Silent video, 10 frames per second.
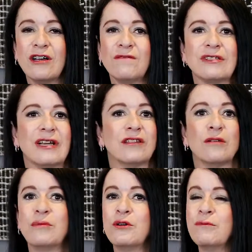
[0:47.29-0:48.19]
I've seen
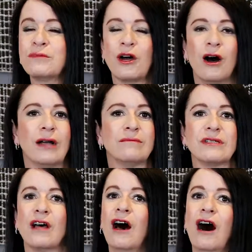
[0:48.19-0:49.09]
the boom
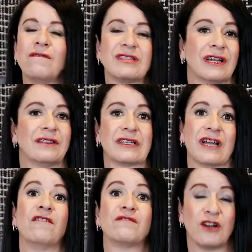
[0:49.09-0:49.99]
times, I've seen the
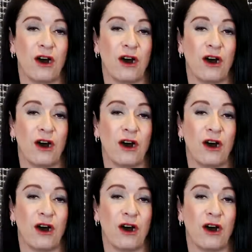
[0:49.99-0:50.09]
tough